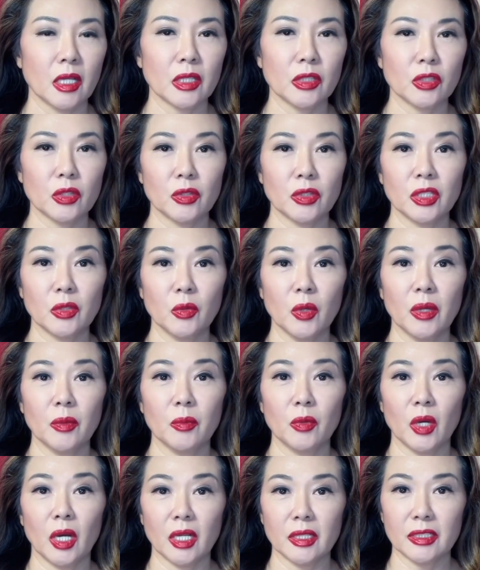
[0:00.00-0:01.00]
Suzy won
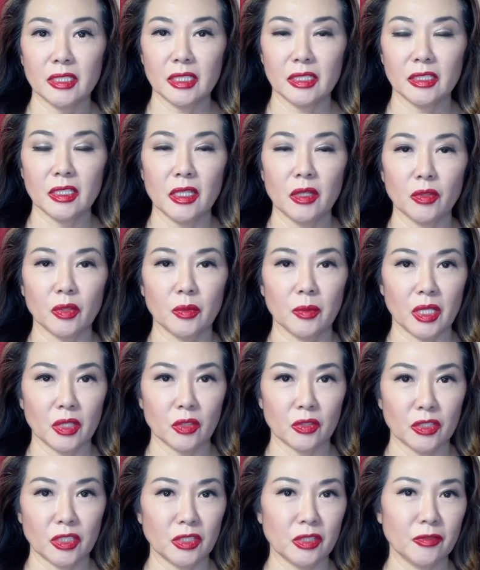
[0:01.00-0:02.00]
bronze and silver
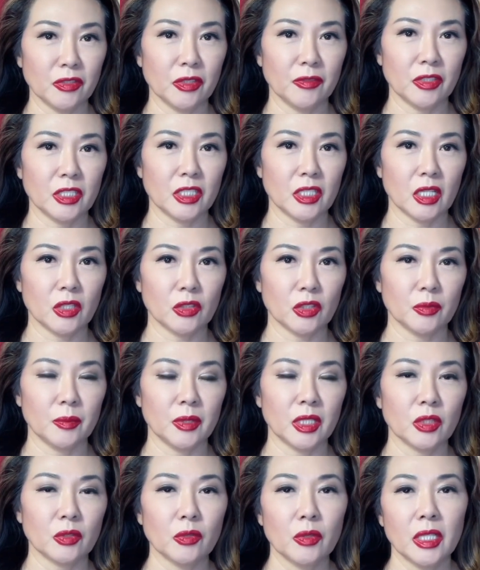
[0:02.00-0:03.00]
medals in the 1500
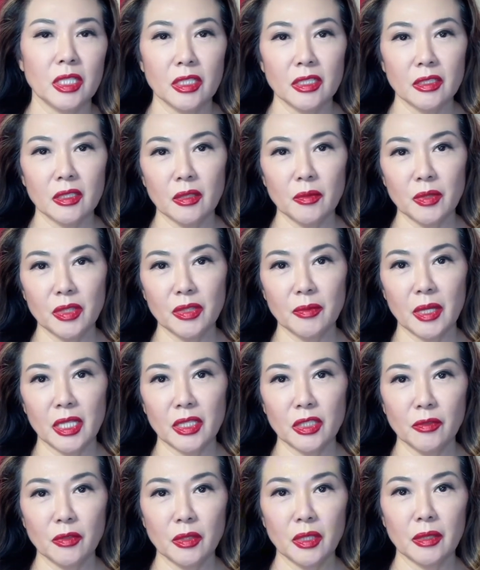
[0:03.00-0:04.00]
meter race,
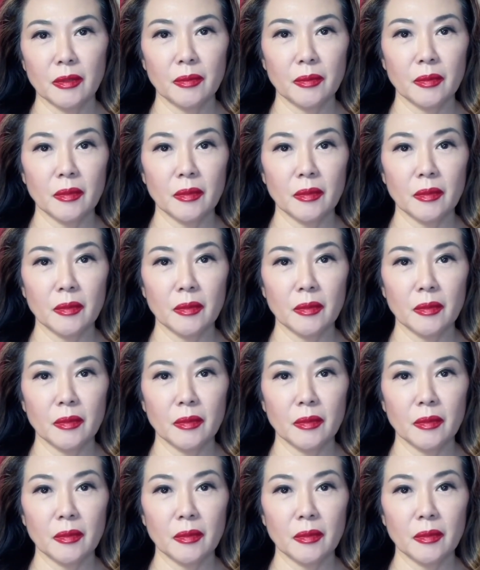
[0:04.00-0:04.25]
respectively.